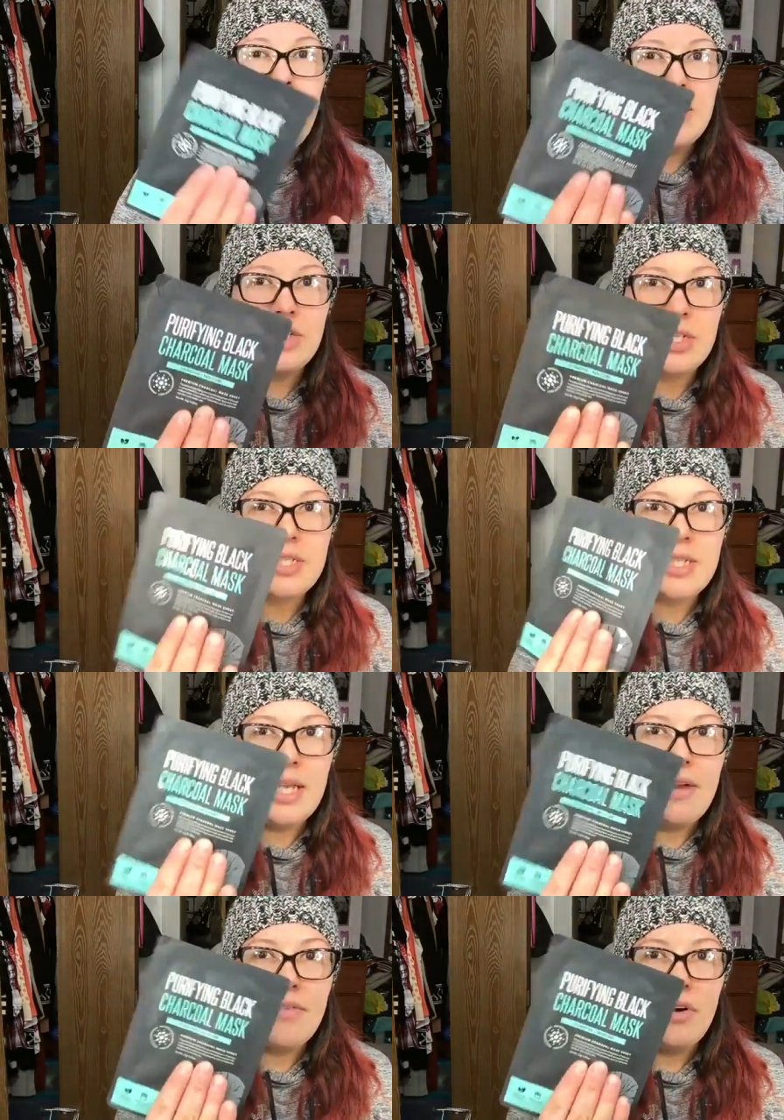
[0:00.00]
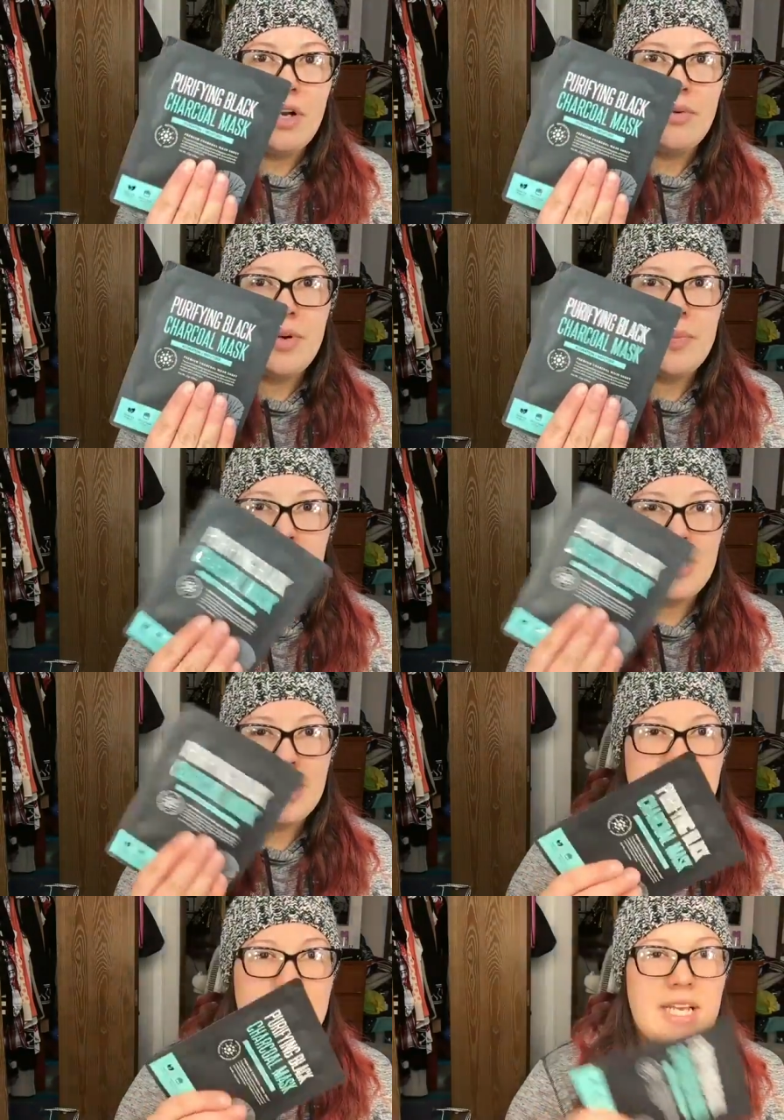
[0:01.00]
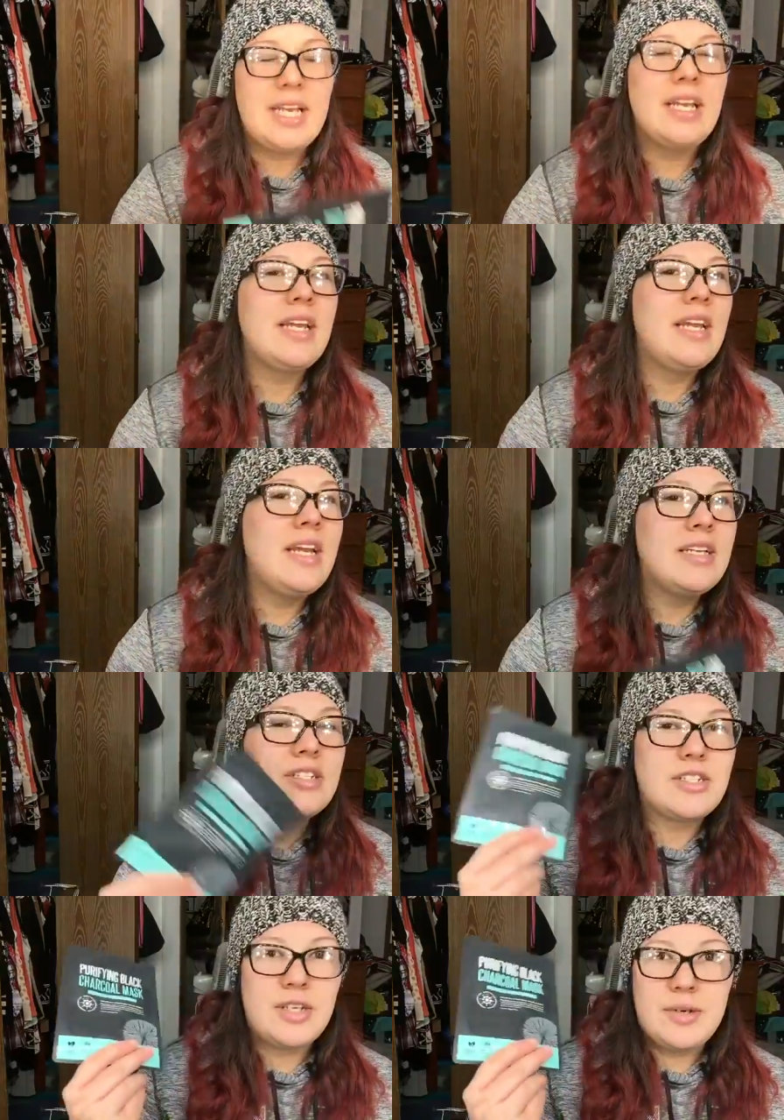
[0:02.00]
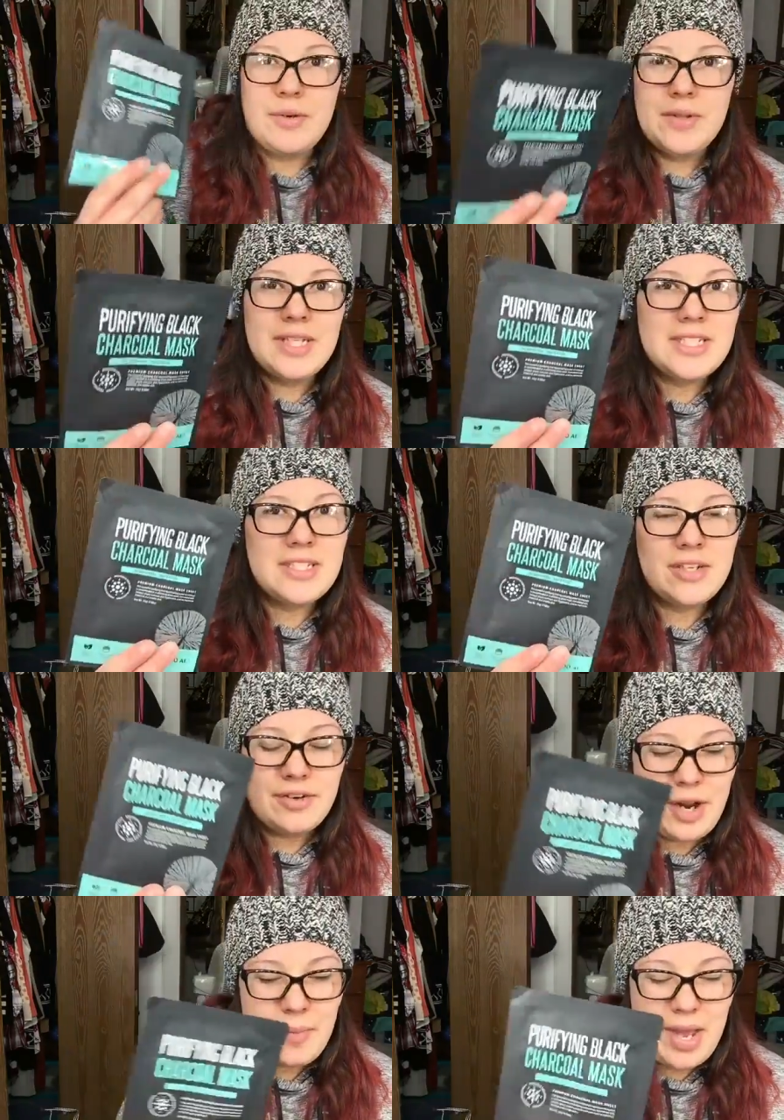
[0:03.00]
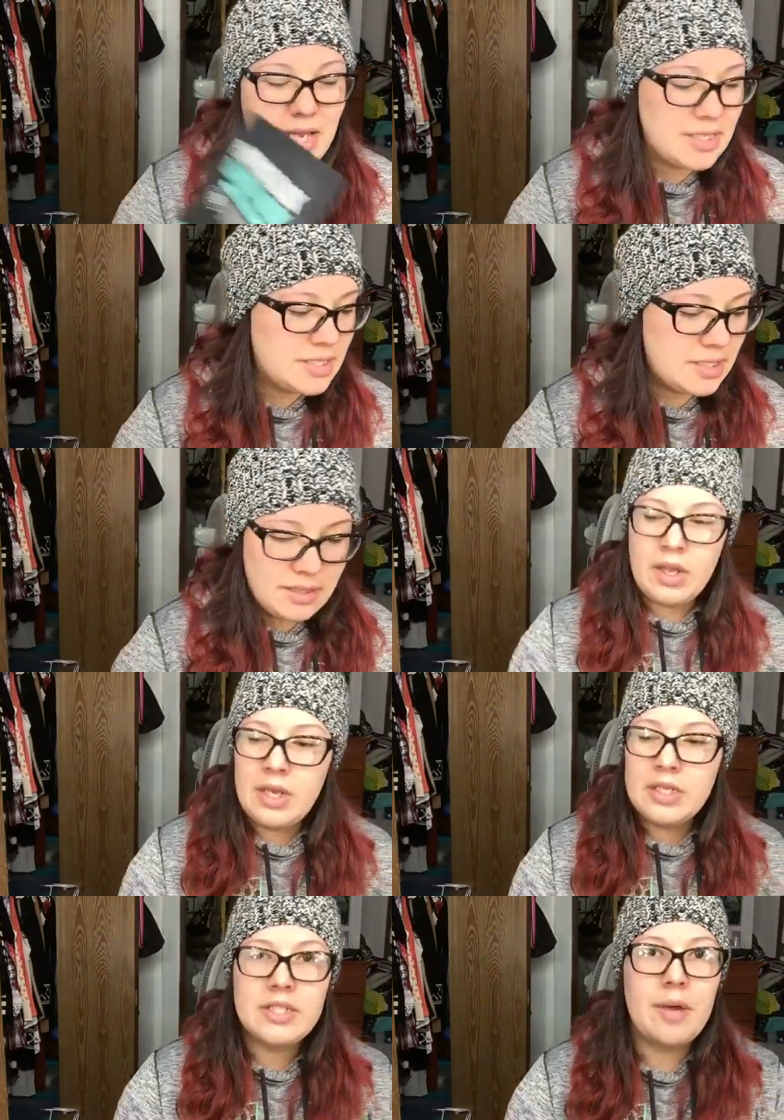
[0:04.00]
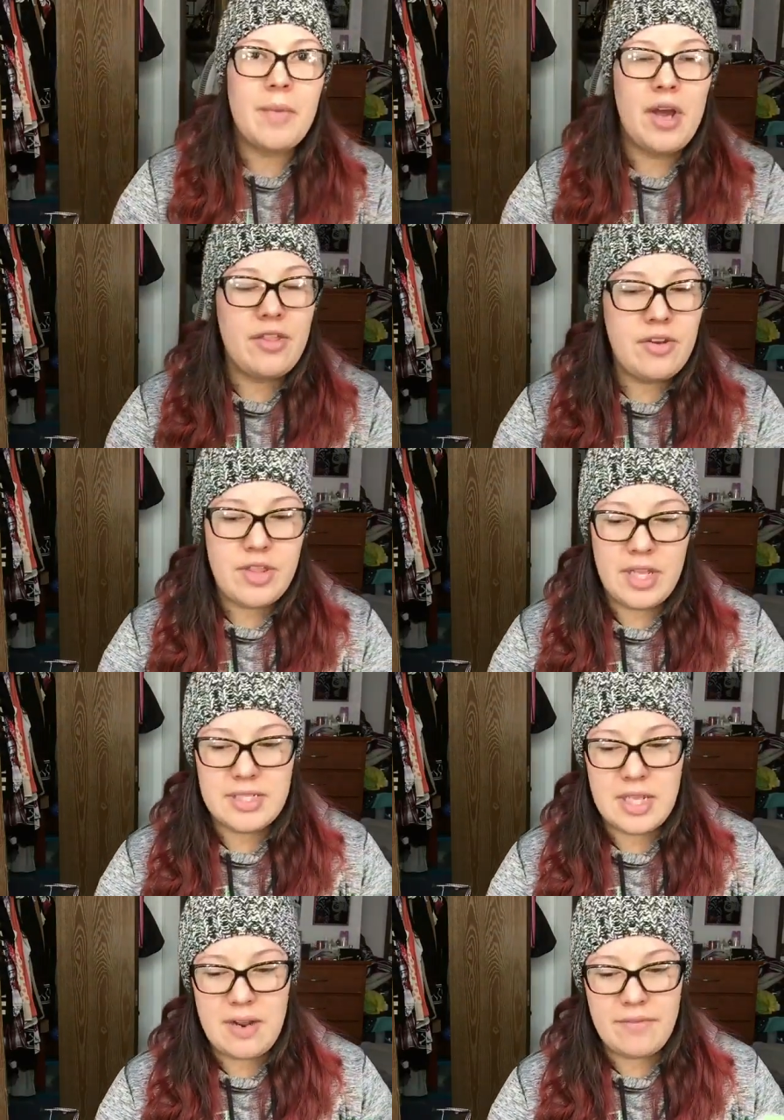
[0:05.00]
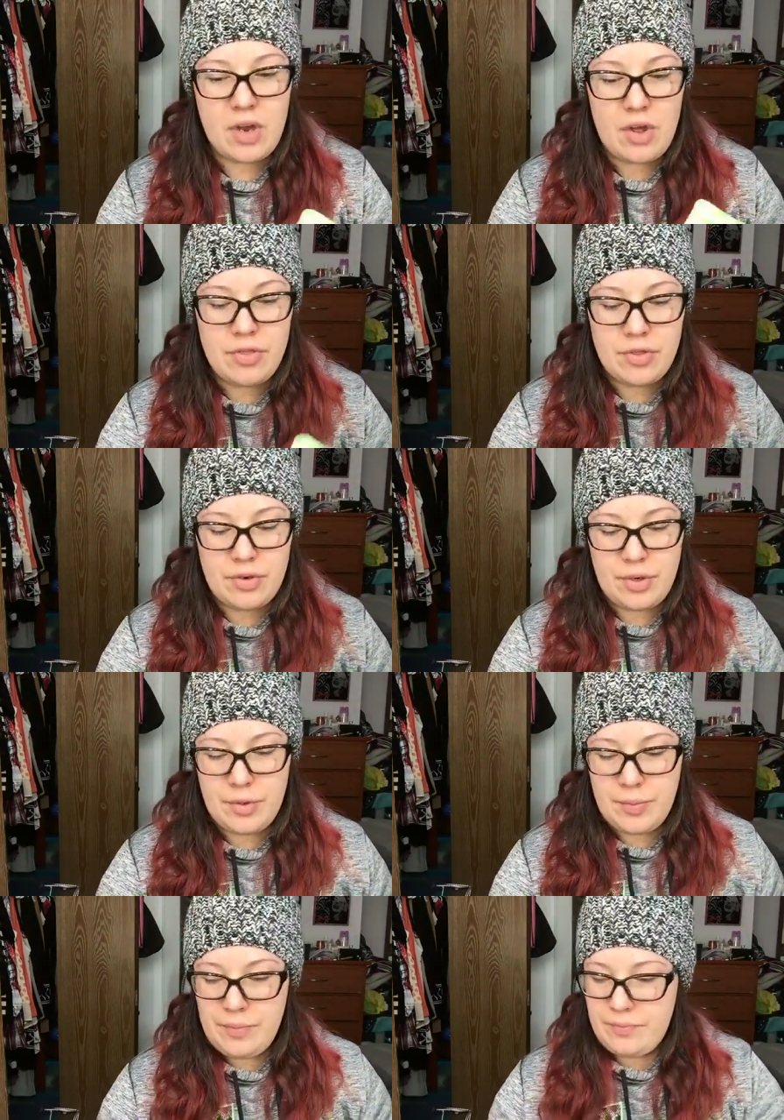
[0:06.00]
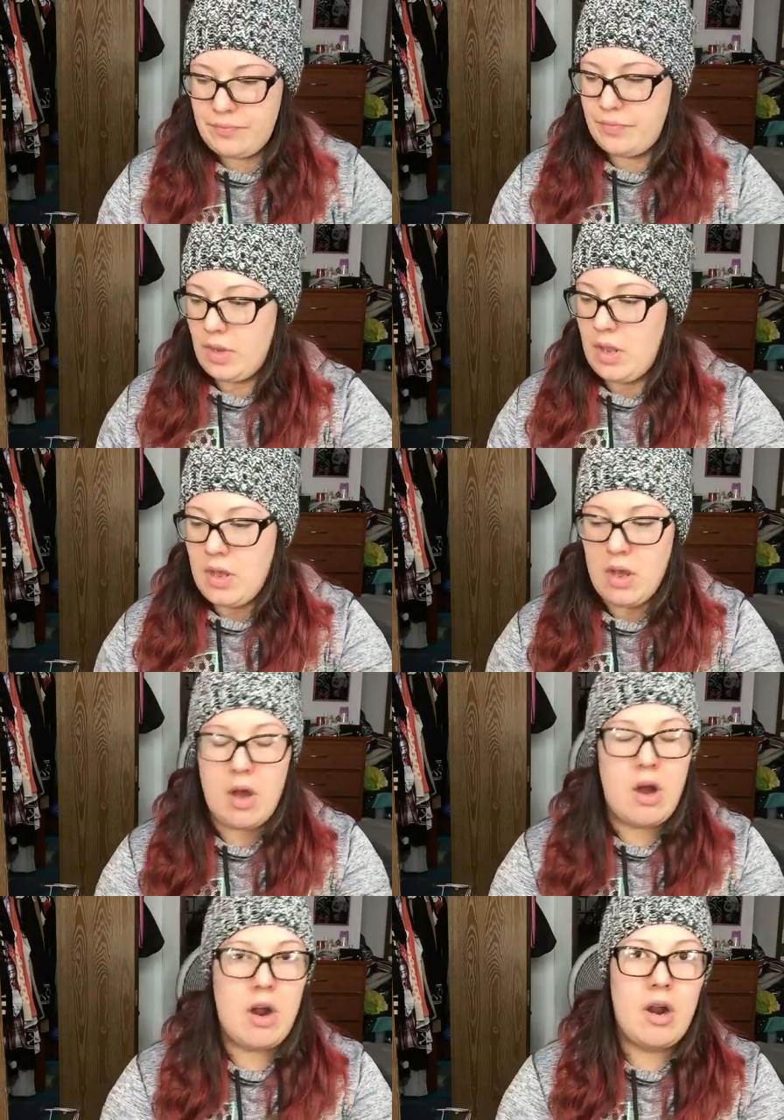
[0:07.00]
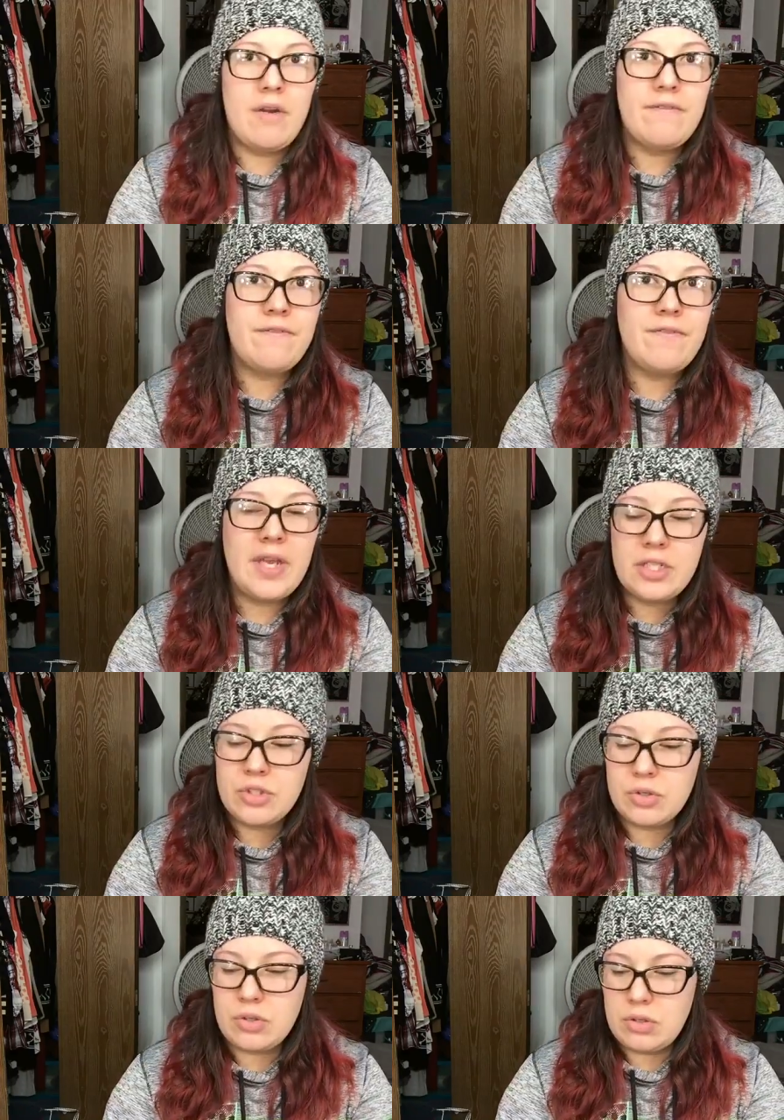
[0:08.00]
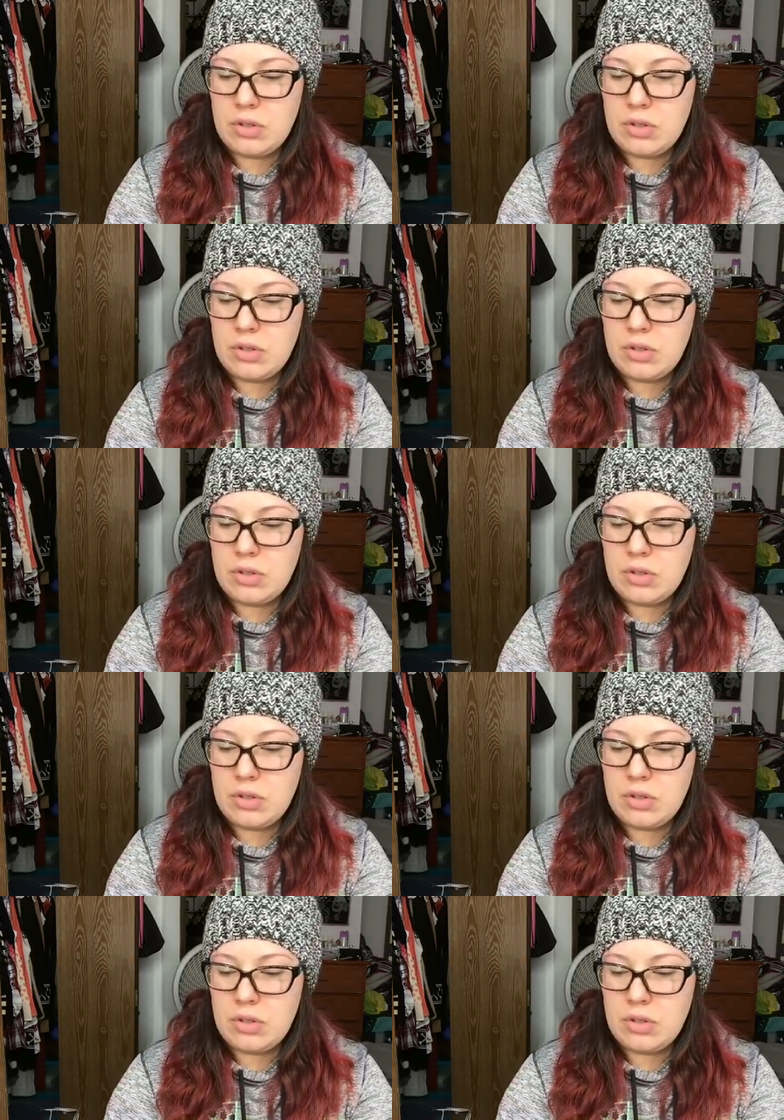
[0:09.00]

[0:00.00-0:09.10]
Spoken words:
As you can see, I've already repurchased it. So this is a great mask. Some other things that I've gone through are facial